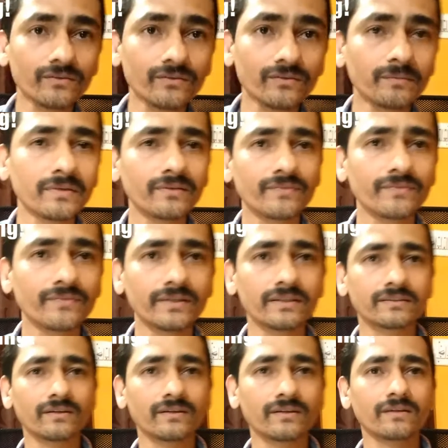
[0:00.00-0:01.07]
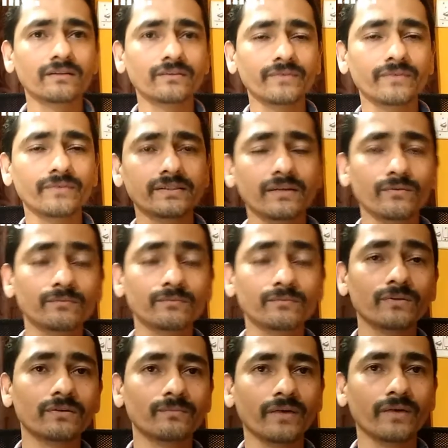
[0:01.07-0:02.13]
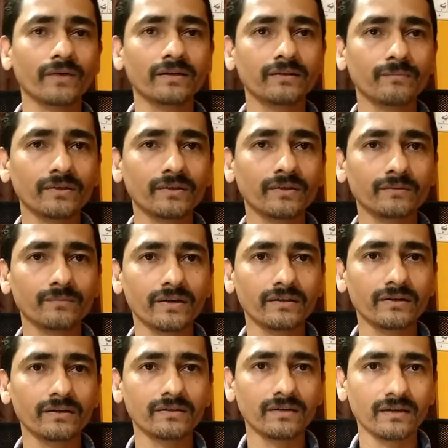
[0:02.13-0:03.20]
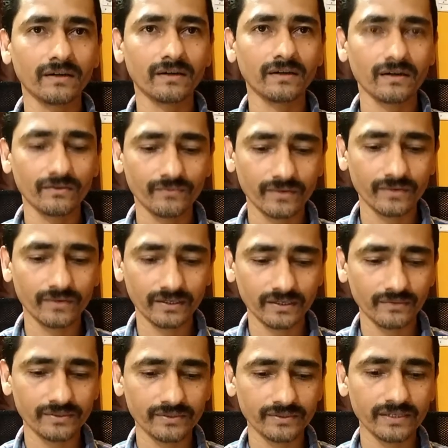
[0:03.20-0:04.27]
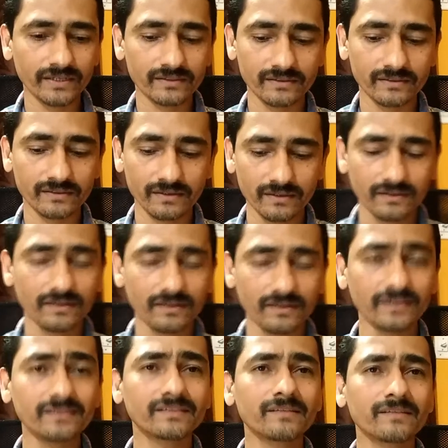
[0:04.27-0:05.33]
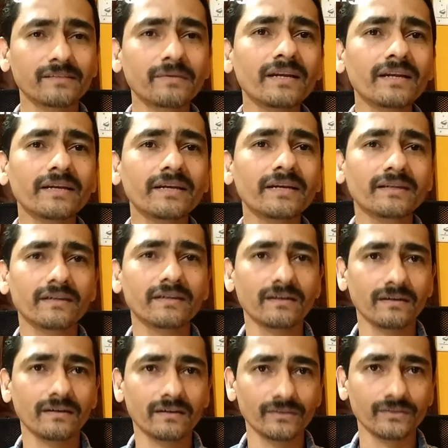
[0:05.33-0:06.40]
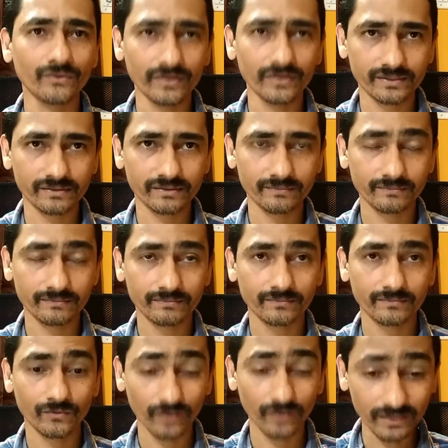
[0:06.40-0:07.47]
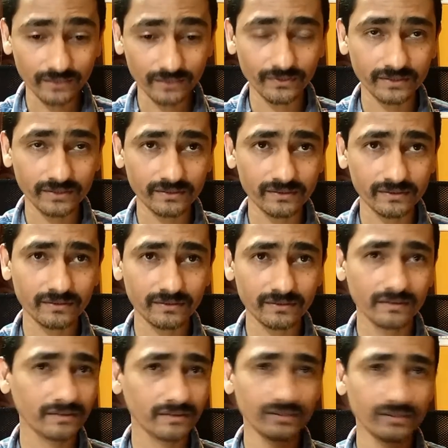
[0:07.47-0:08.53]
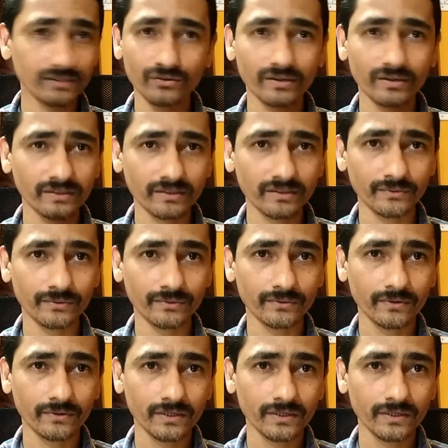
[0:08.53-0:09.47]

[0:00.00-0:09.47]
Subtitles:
is what, my dear friend. So I got the visa. One more point, important point for Canada visa is it is similar like US. Only difference is there is no interview.